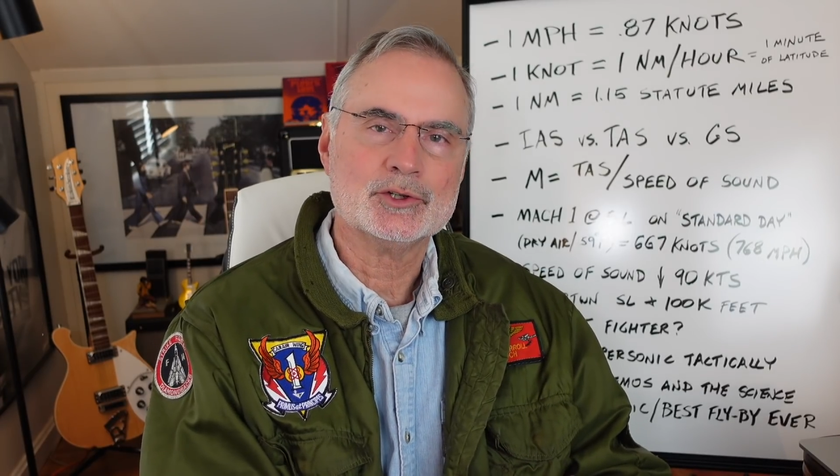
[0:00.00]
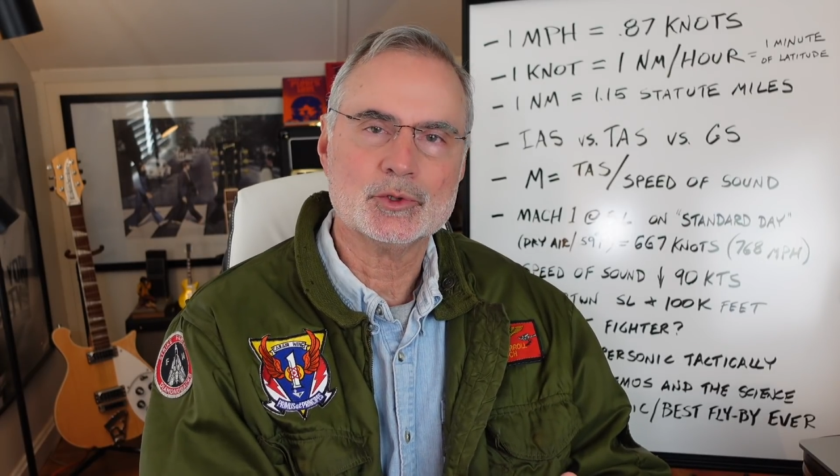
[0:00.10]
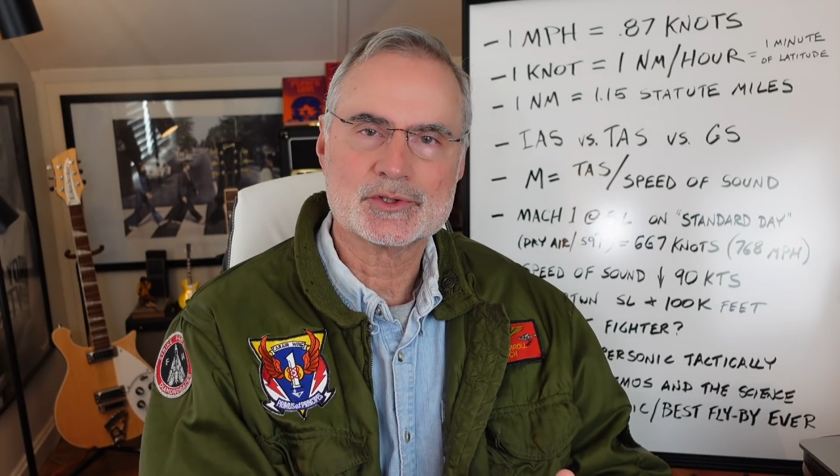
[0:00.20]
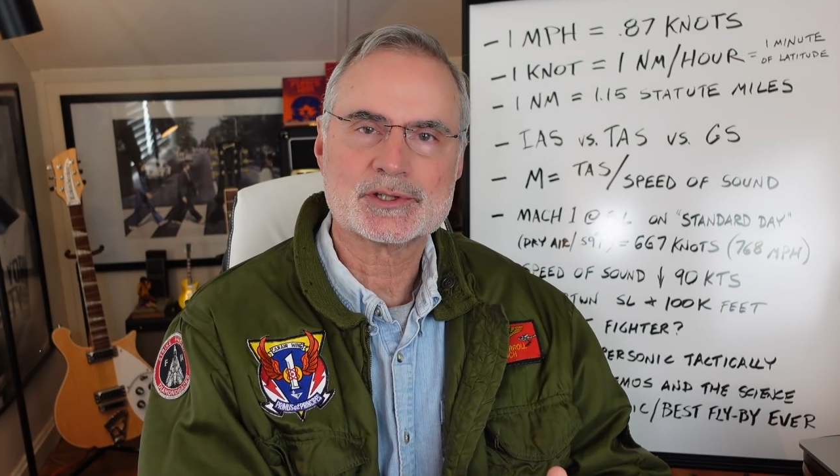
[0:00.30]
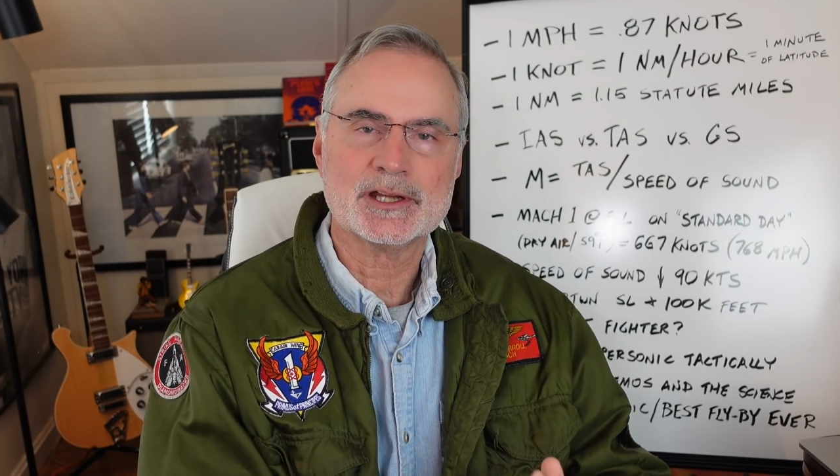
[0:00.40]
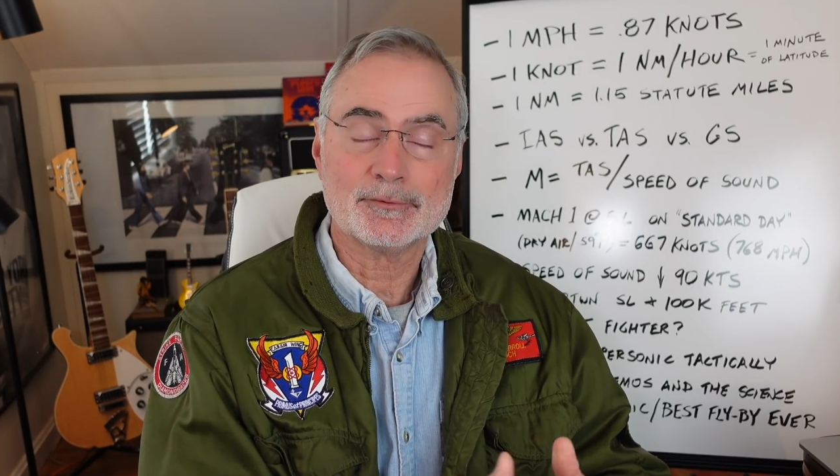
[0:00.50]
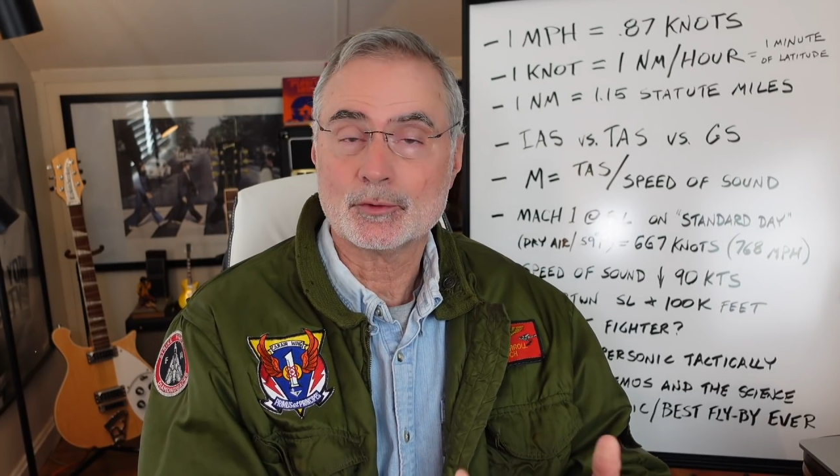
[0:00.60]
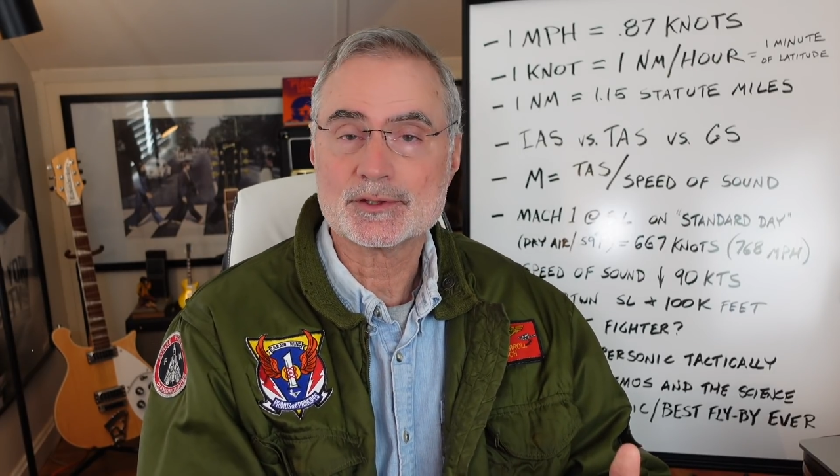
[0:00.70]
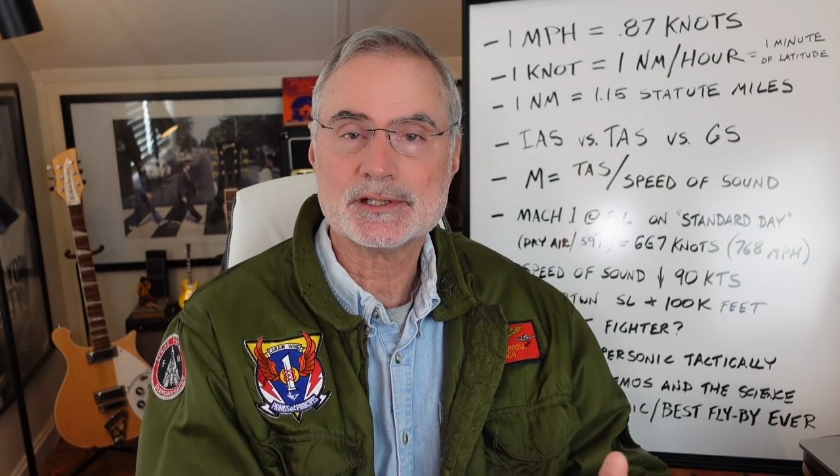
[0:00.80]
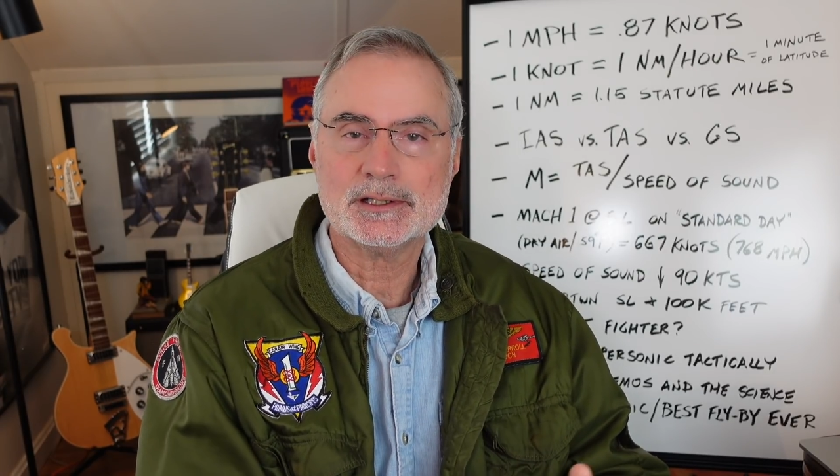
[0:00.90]
who is an F
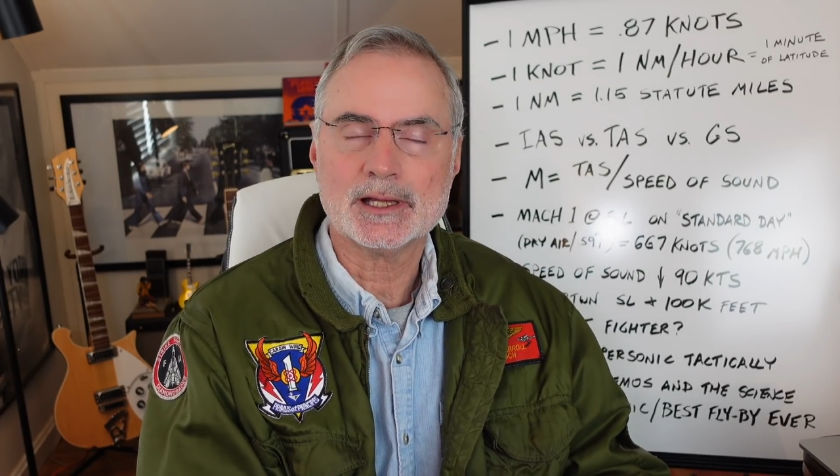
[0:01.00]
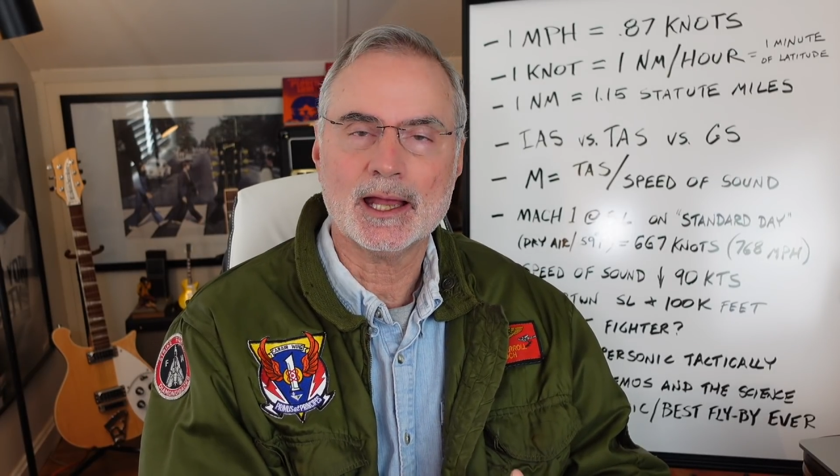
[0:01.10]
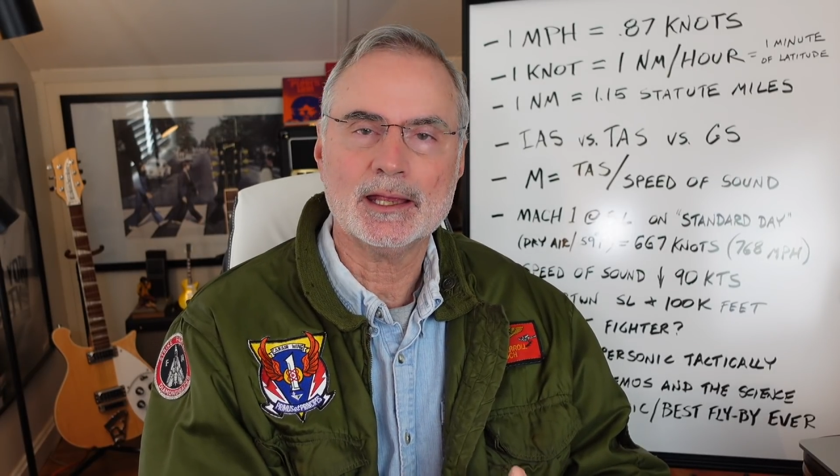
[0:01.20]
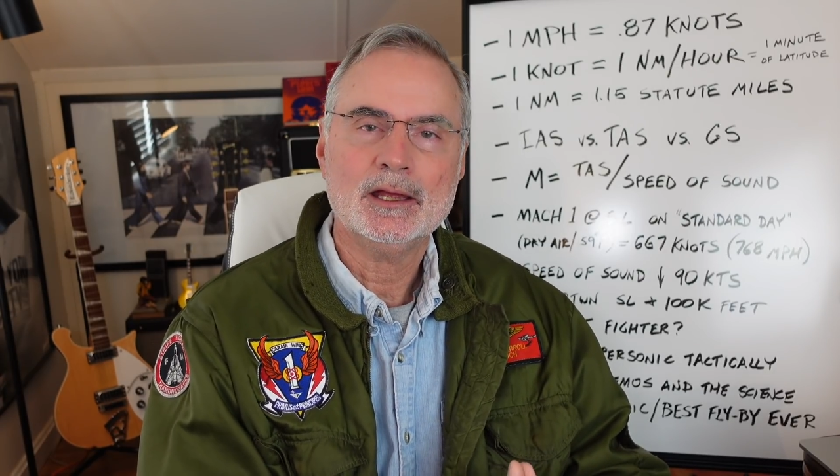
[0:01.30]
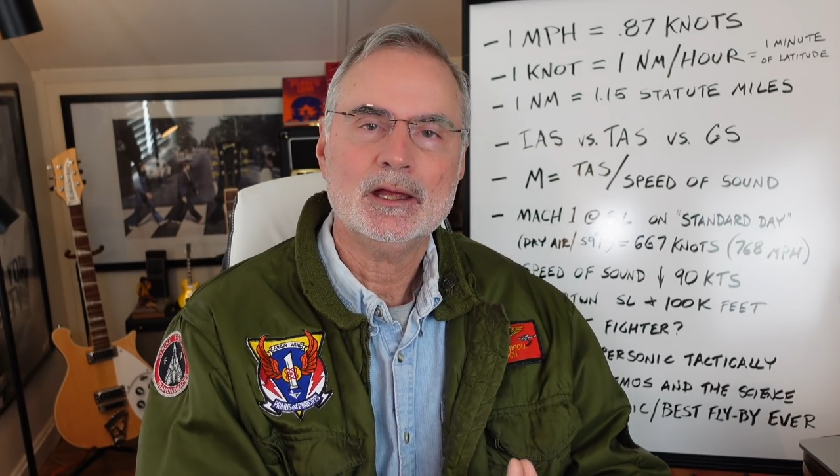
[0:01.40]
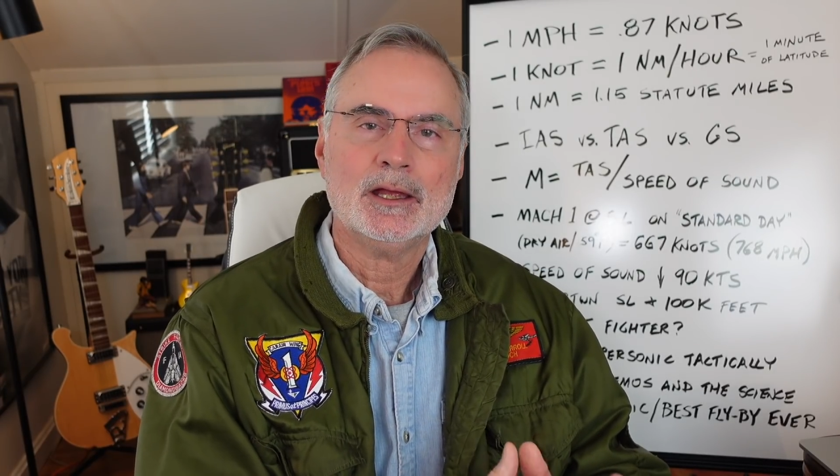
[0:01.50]
14 guy,